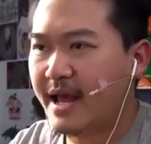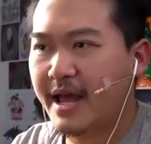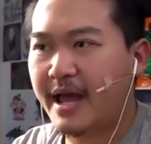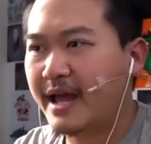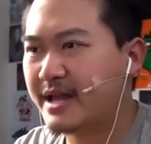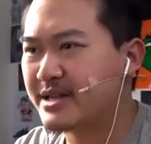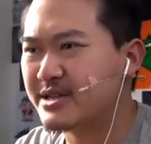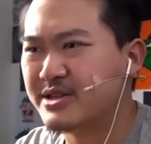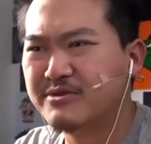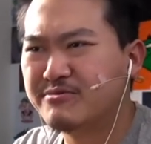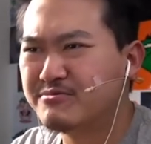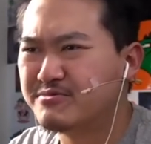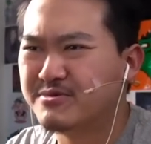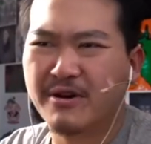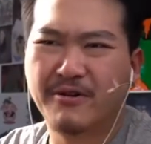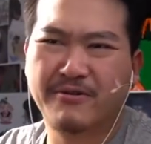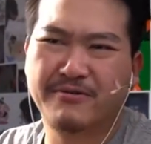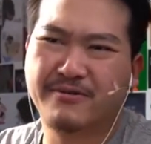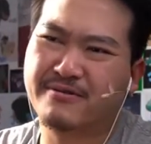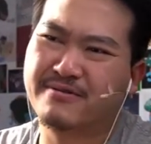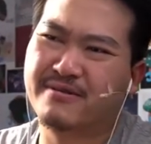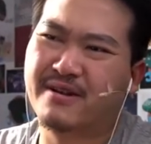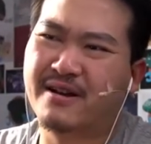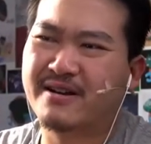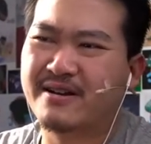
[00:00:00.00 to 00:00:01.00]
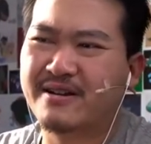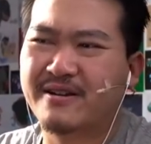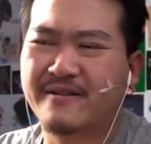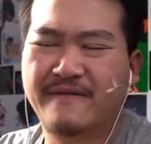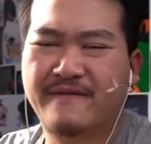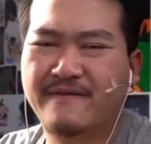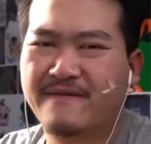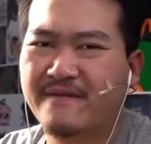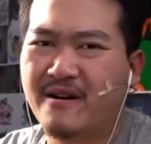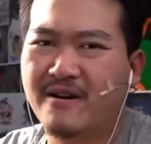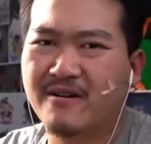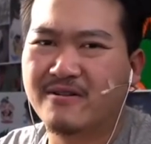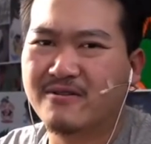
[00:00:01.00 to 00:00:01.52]
and you know they're not gonna
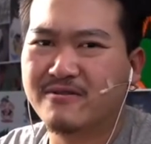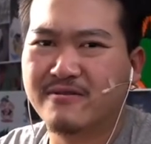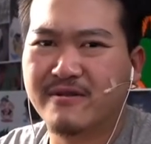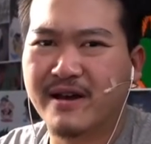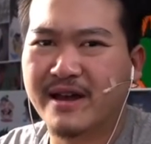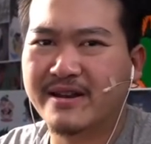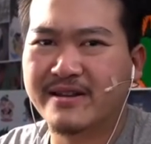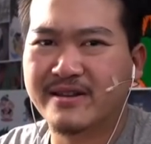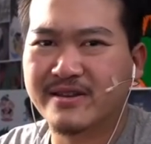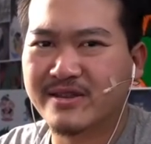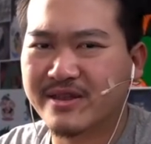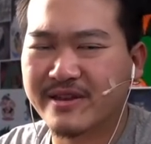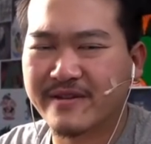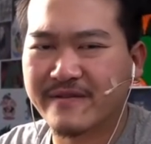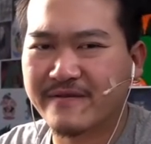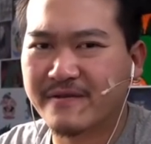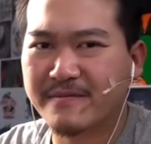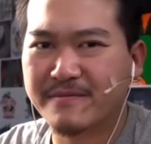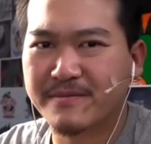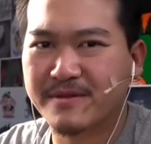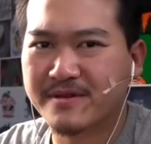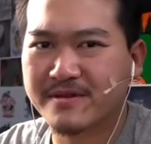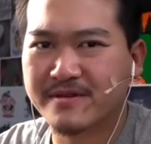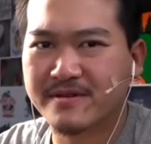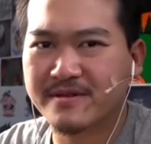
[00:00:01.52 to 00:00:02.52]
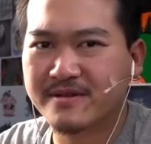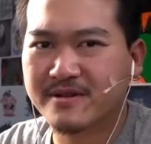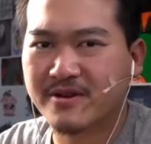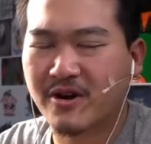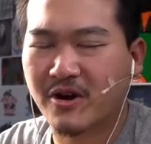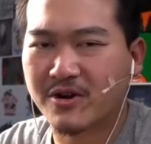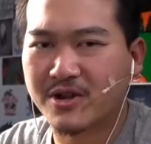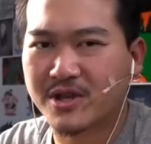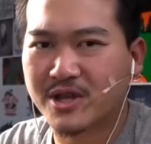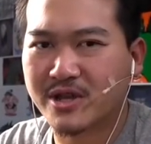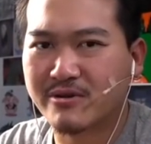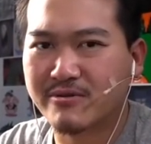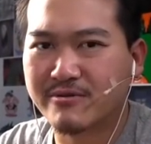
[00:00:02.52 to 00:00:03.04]
follow anything from the
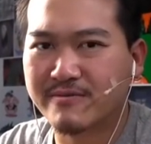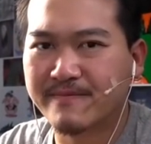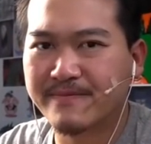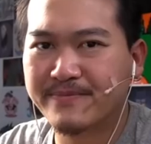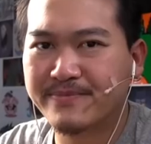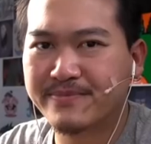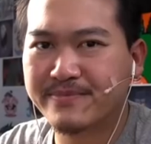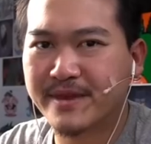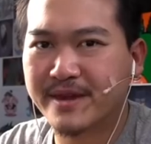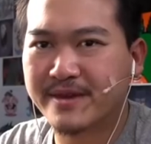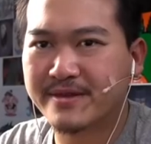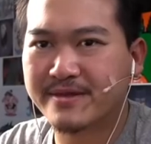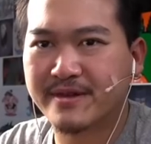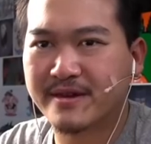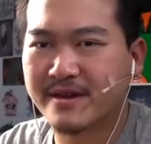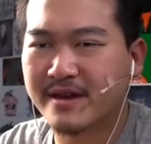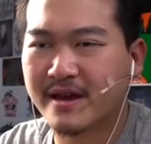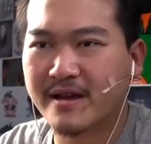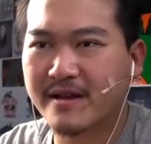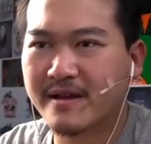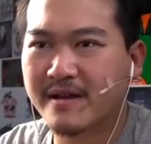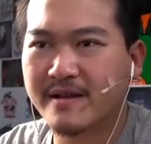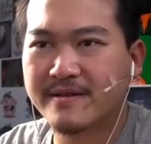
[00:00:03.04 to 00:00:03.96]
cartoon. They think...